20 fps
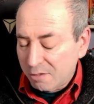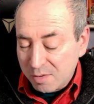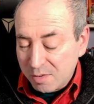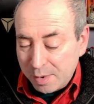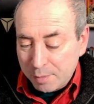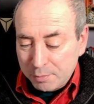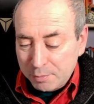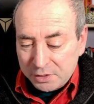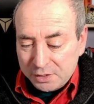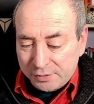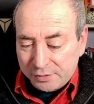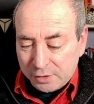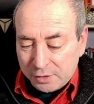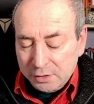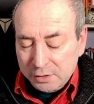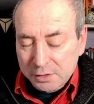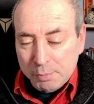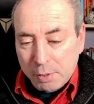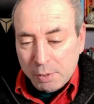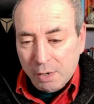Remembrance of
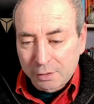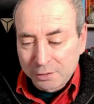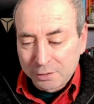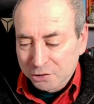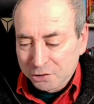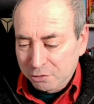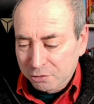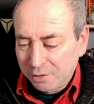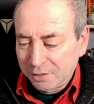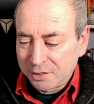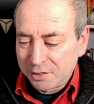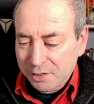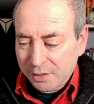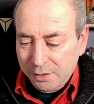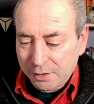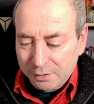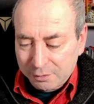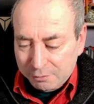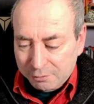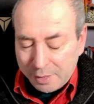Earth's Past
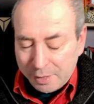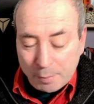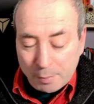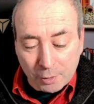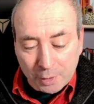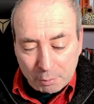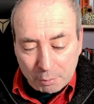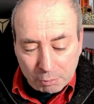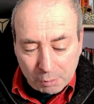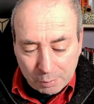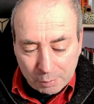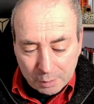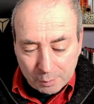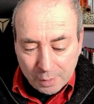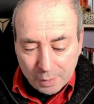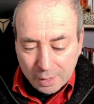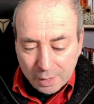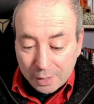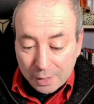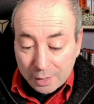trilogy, Three Body Problem,